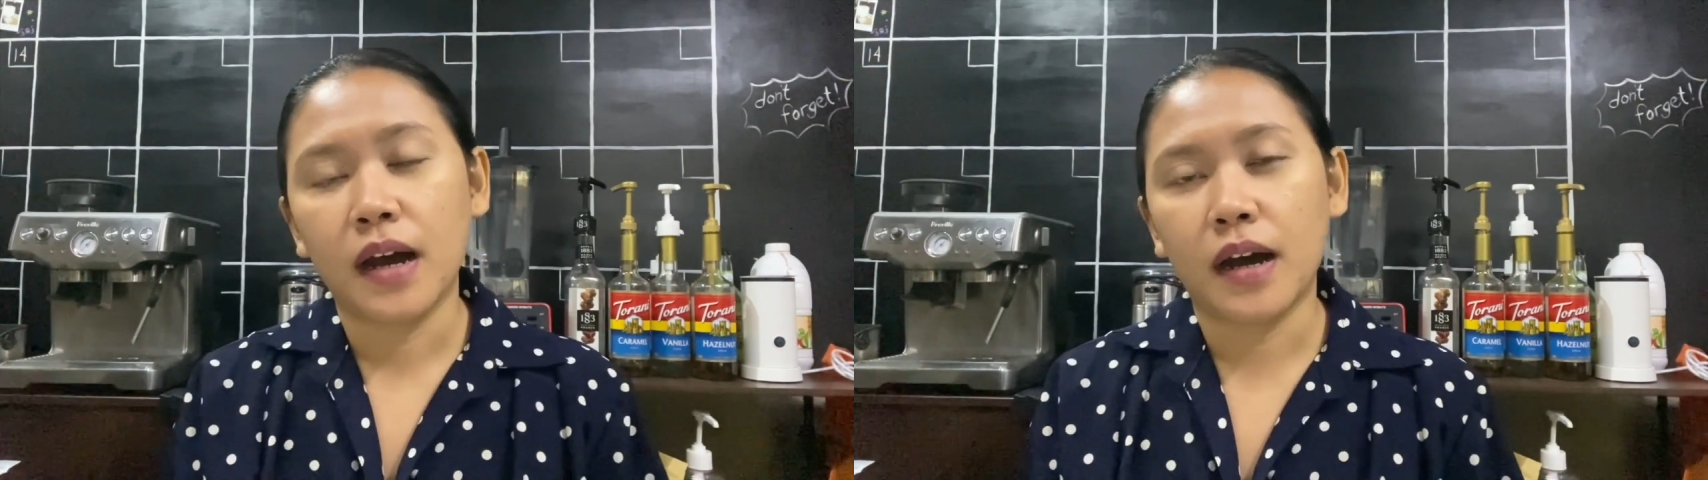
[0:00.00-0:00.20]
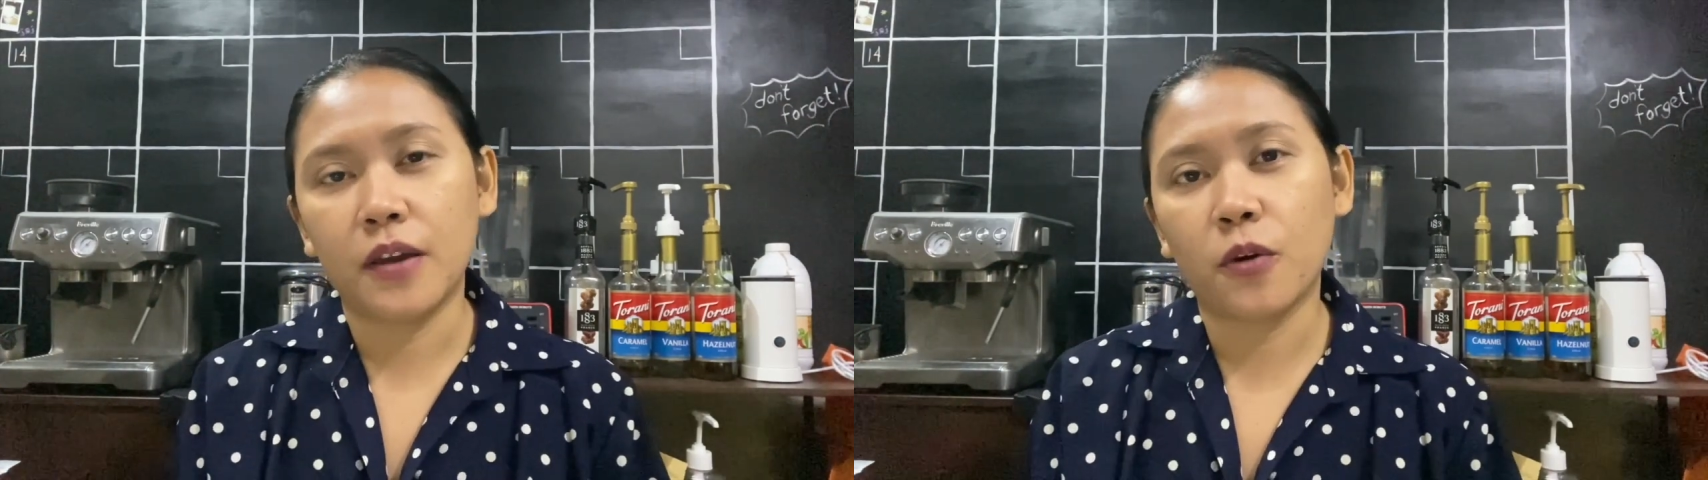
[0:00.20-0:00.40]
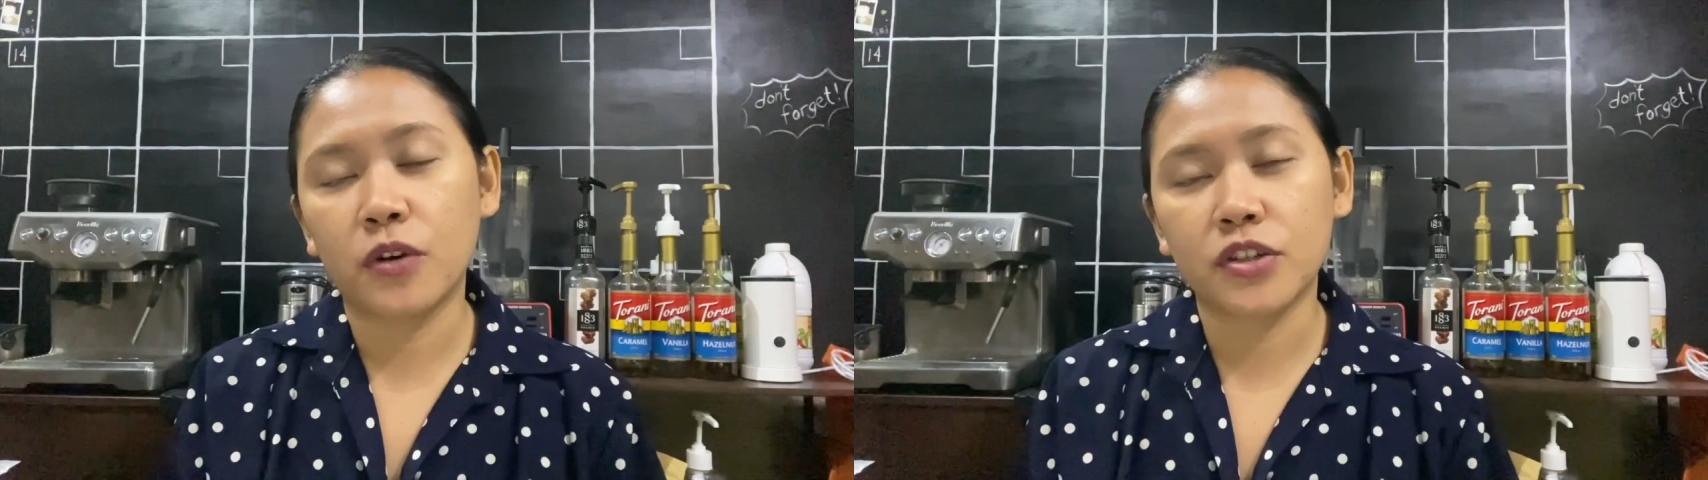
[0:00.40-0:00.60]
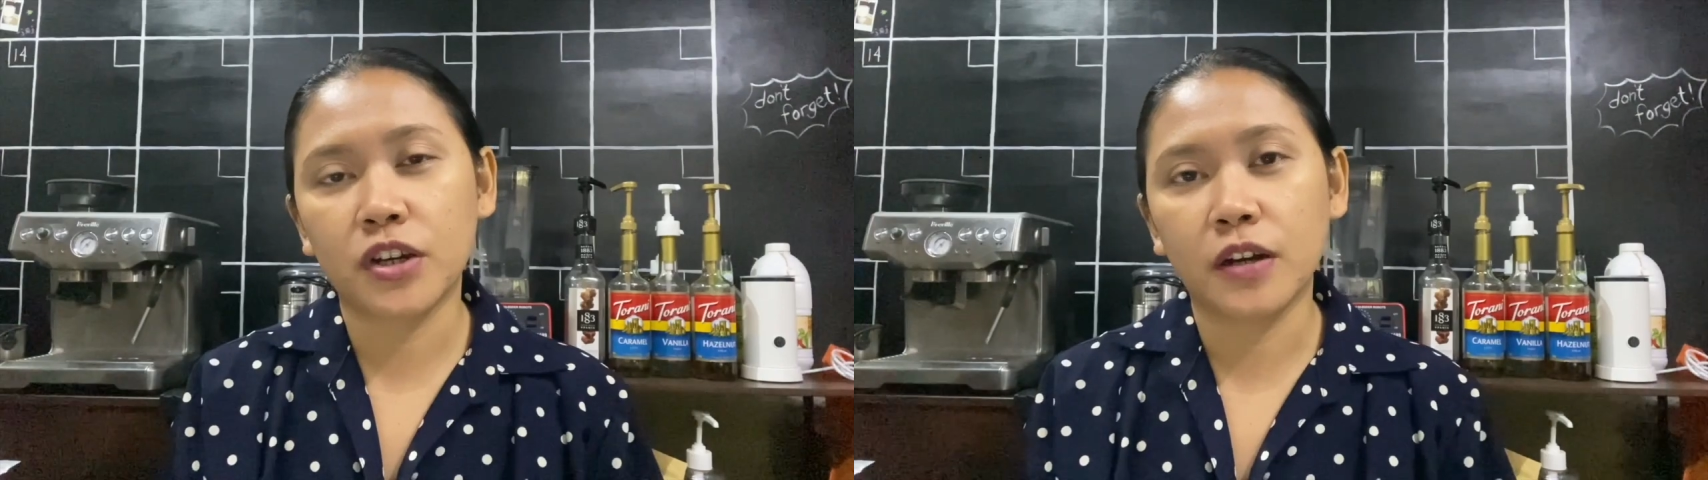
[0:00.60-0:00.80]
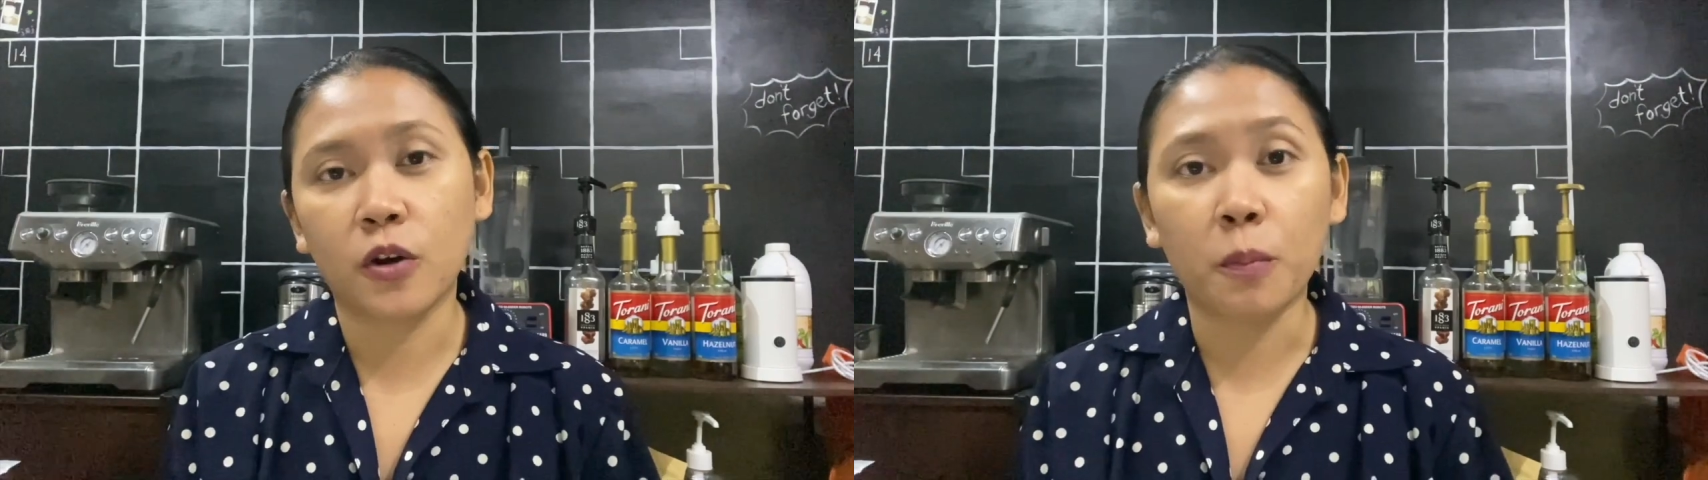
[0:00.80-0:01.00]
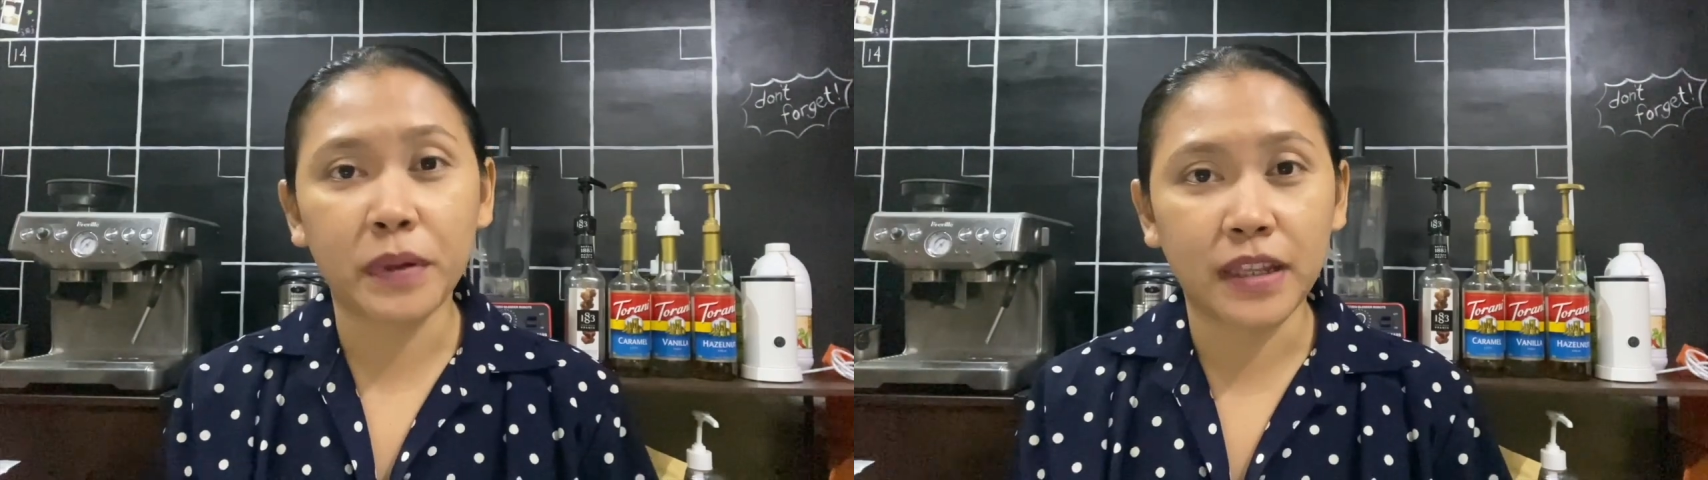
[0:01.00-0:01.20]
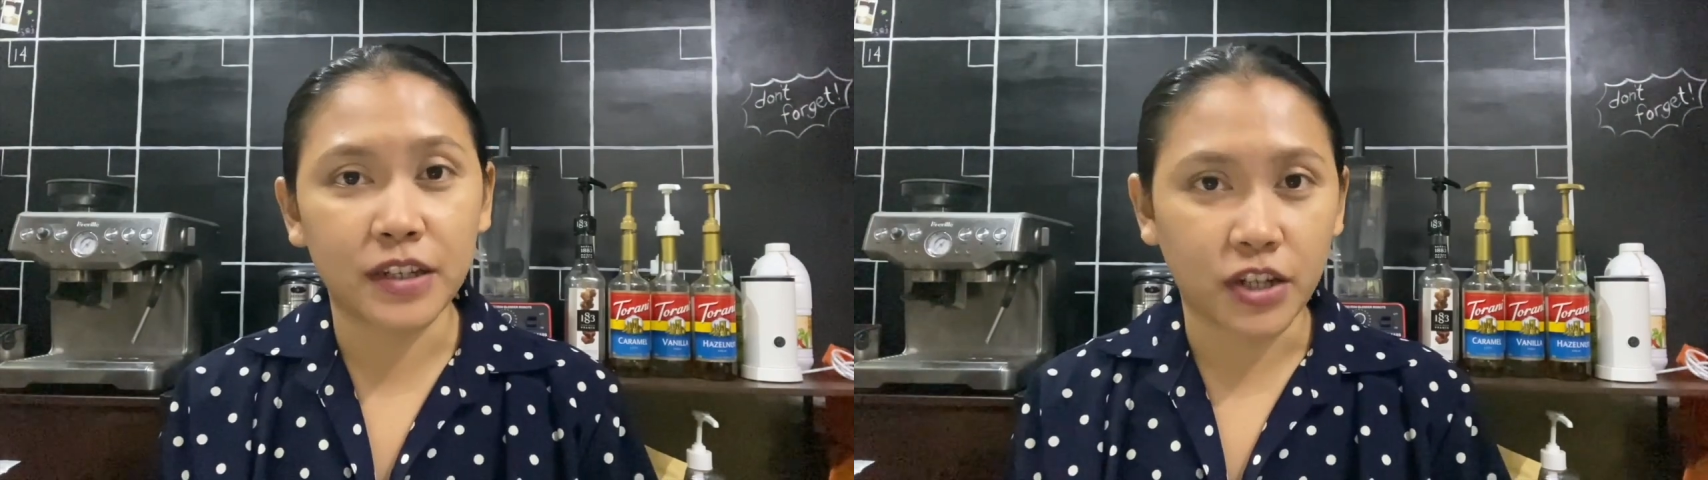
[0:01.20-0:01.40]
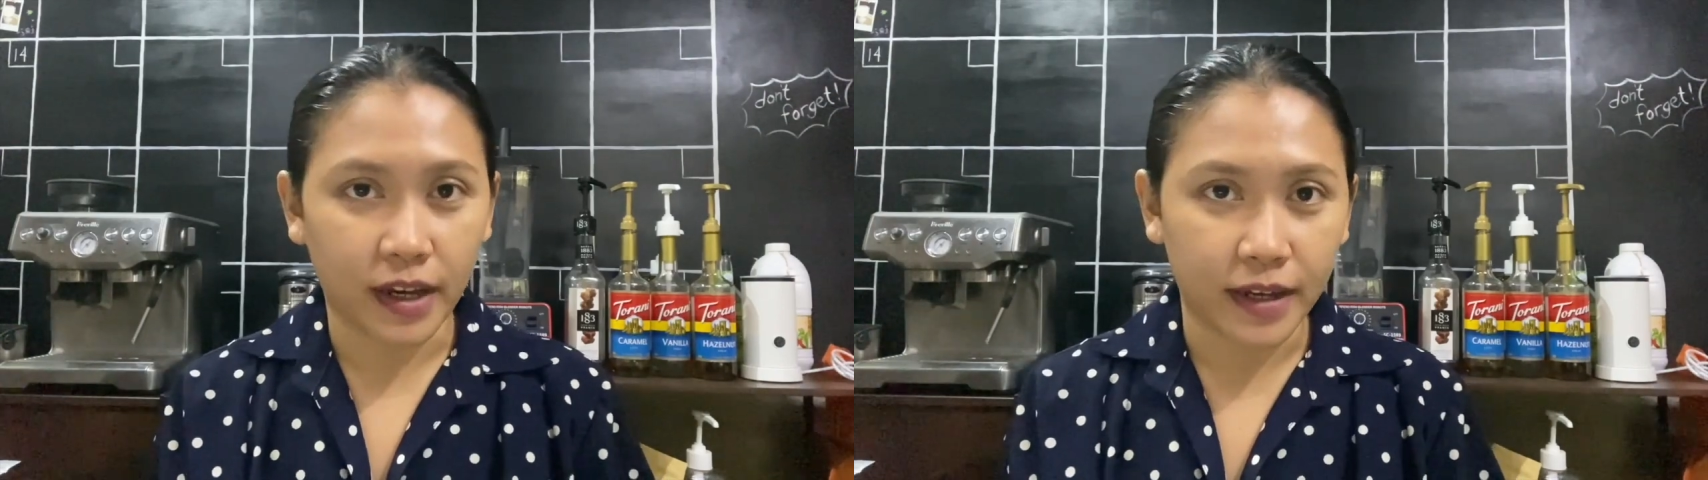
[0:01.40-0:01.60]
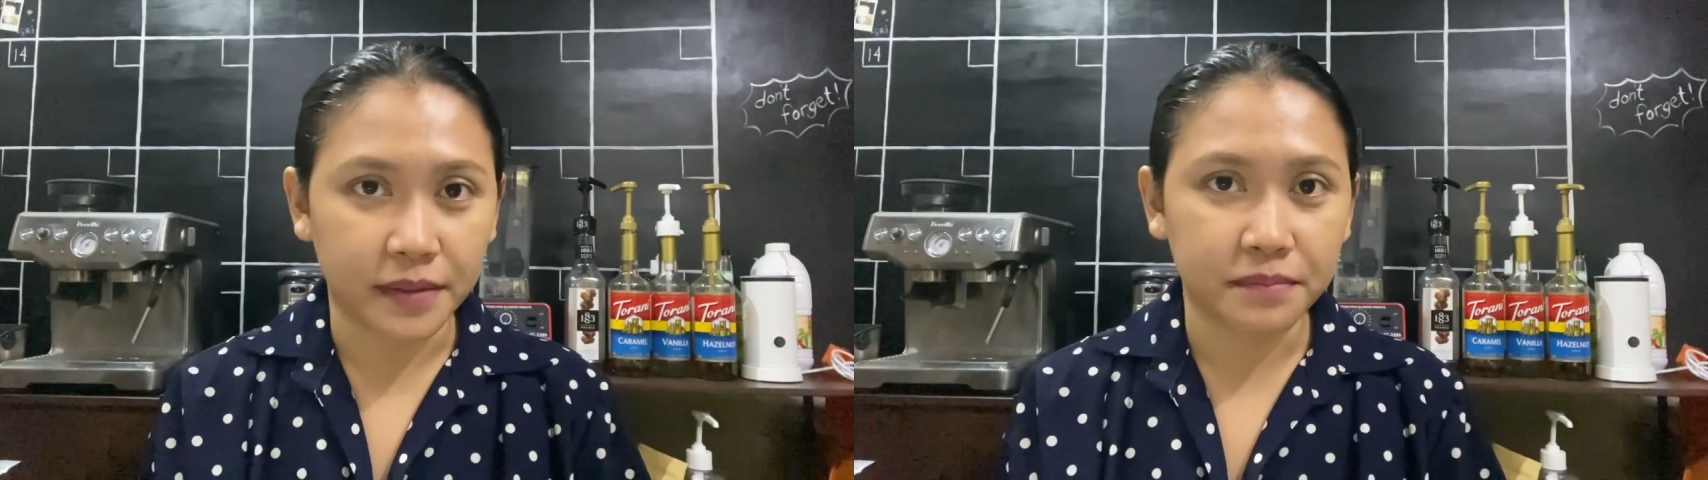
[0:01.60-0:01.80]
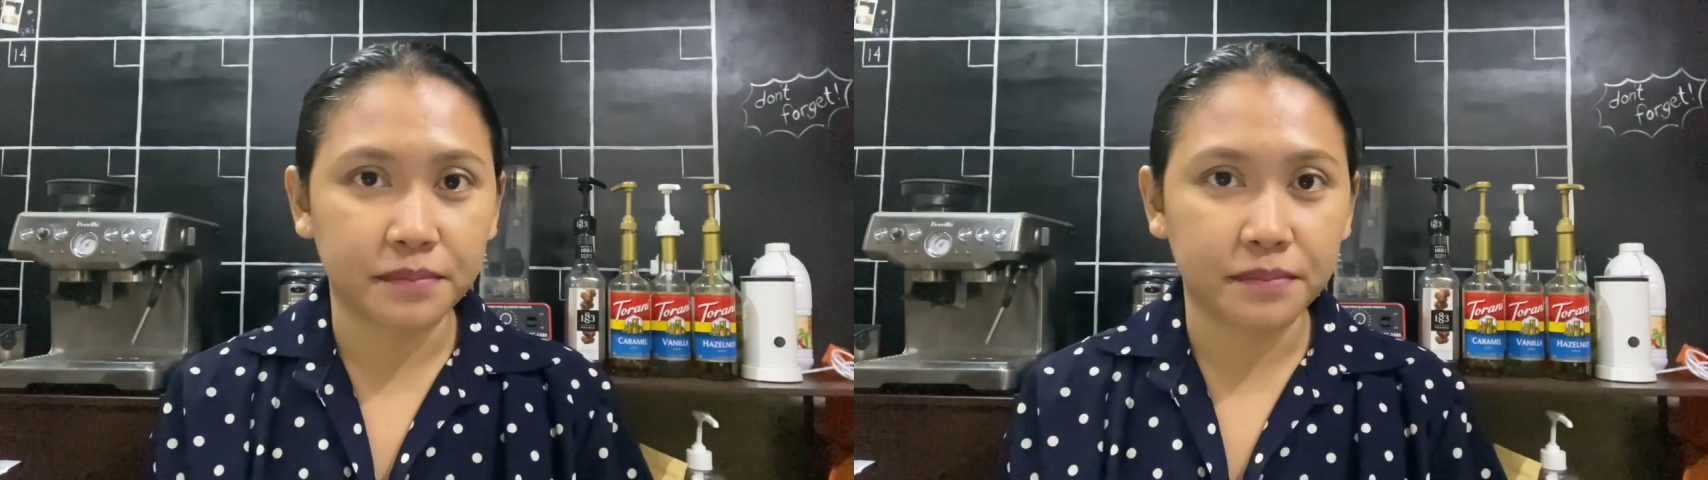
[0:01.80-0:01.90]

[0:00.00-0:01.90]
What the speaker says: Ayoko na siyang kompetensyahan.